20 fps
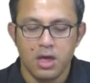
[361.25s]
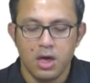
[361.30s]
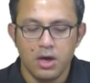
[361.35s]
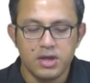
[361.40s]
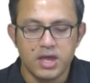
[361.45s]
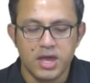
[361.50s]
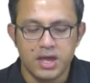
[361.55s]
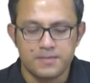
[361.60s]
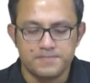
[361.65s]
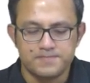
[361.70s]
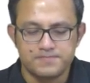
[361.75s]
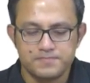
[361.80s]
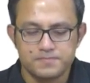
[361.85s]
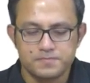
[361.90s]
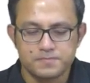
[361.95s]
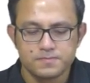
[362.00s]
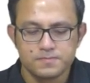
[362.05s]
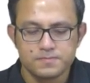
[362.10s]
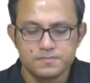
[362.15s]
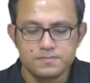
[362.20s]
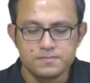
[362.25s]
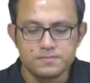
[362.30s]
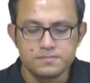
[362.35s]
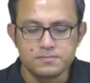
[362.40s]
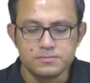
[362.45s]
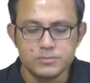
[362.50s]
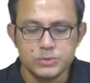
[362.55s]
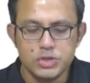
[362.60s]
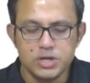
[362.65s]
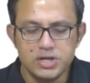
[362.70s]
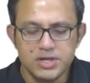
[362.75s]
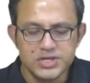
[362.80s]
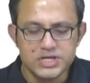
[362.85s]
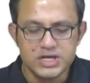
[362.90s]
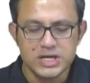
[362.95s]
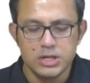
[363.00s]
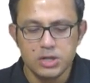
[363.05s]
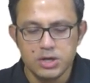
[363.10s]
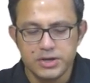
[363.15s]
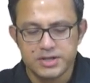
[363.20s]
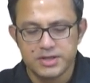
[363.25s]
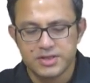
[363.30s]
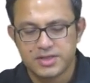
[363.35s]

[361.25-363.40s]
Okay. Now let's take a look at the